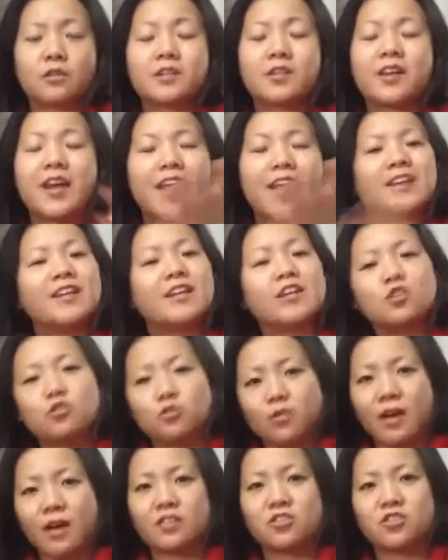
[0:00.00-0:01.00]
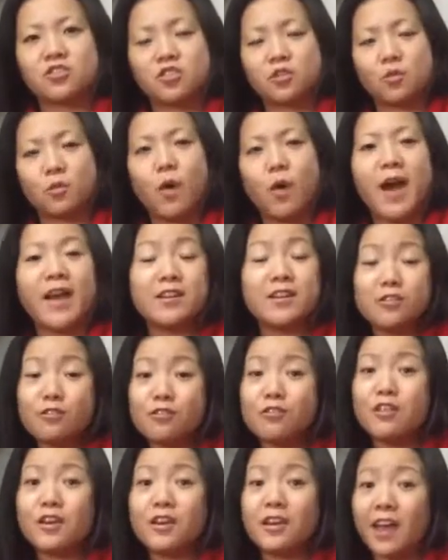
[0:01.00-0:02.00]
Candy Crush. Why do
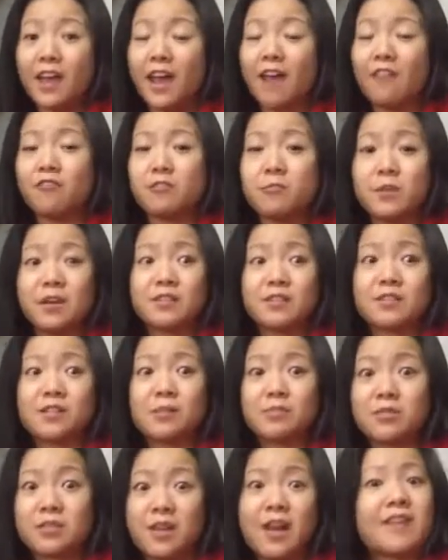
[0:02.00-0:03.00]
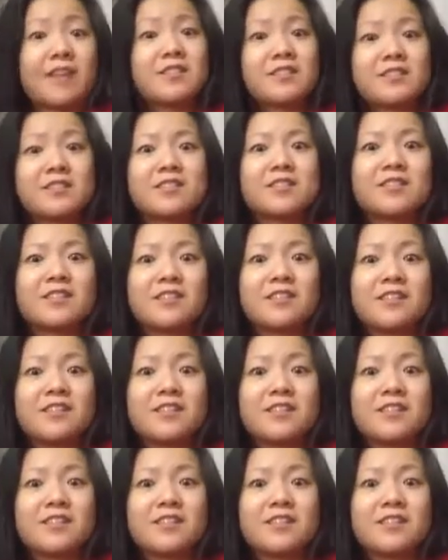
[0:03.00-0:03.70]
you think everybody's obsessed?